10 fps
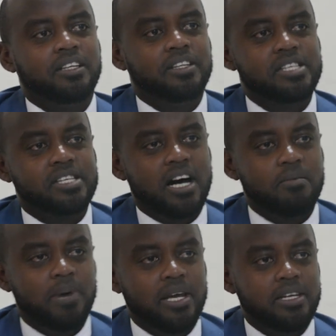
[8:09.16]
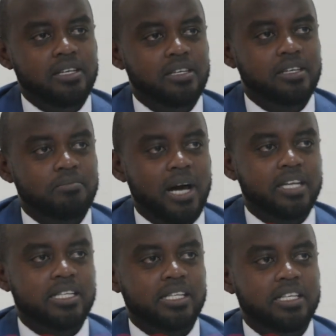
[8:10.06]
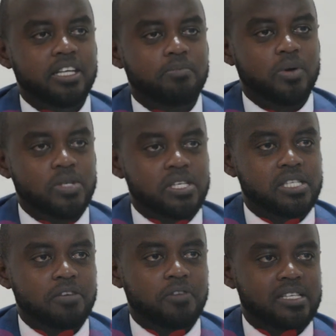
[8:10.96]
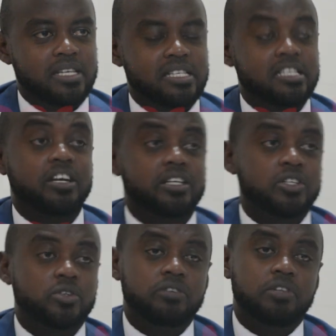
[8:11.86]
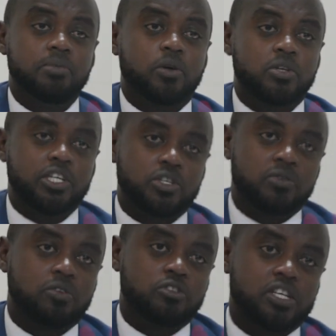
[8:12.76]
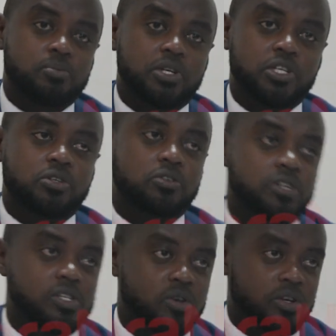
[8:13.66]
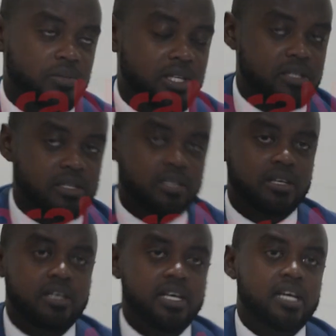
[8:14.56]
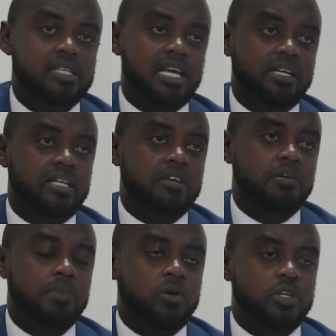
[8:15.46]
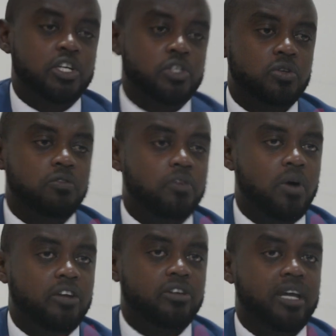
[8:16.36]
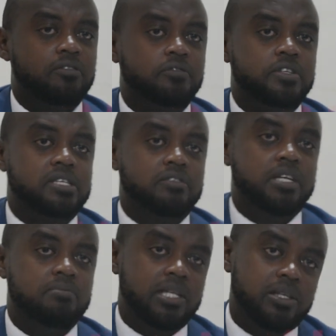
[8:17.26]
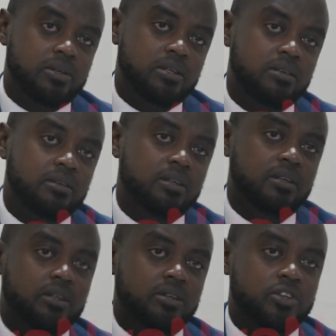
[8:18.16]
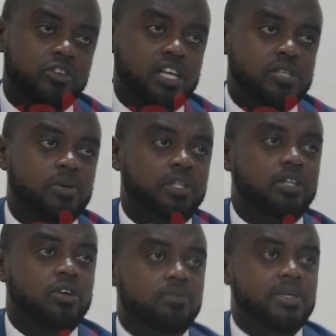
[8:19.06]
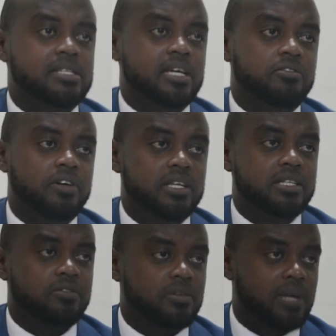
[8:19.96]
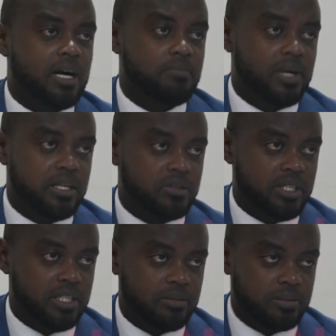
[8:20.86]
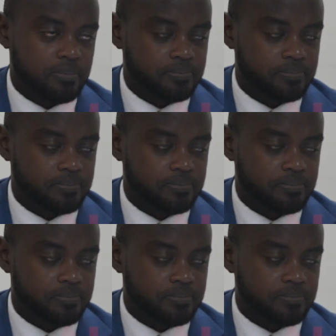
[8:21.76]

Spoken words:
This company, but in the process they first asked SARIC to give them a quotation for transportation of these documents. SARIC gave them a quotation of 457 million to transport the documents and furniture from Kampala to Entebbe.